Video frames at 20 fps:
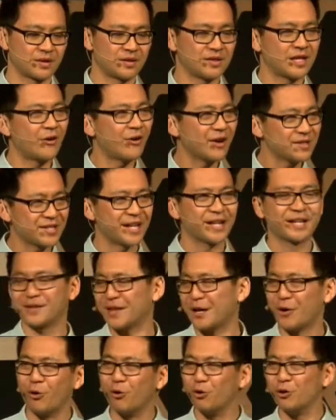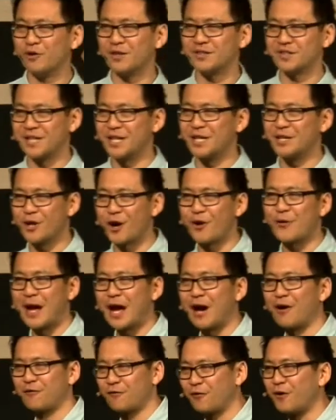Now, I take it that all of us here know
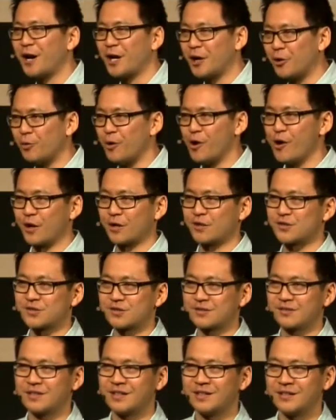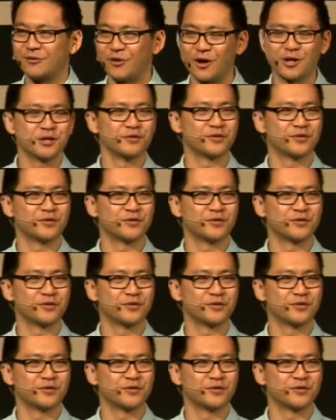how fire works, right?